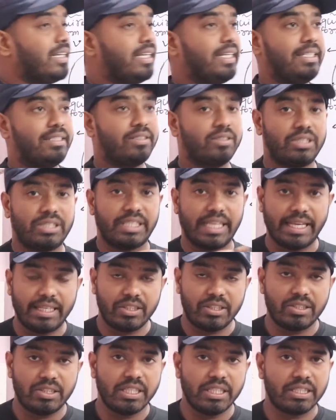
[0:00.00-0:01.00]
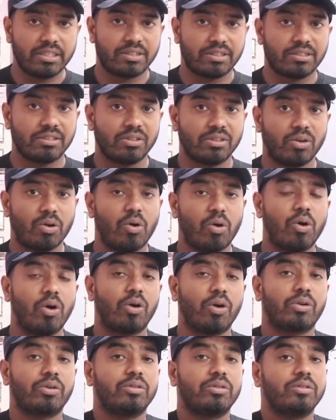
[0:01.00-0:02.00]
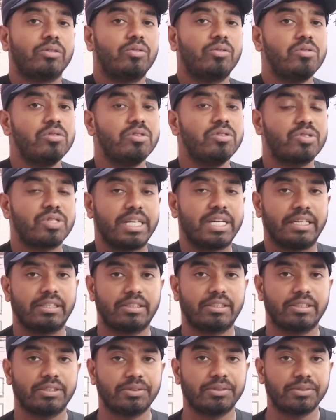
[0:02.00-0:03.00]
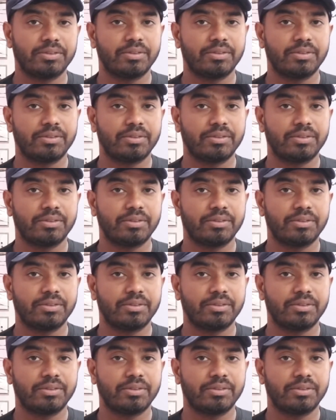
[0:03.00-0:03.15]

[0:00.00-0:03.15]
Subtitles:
is changes or constant?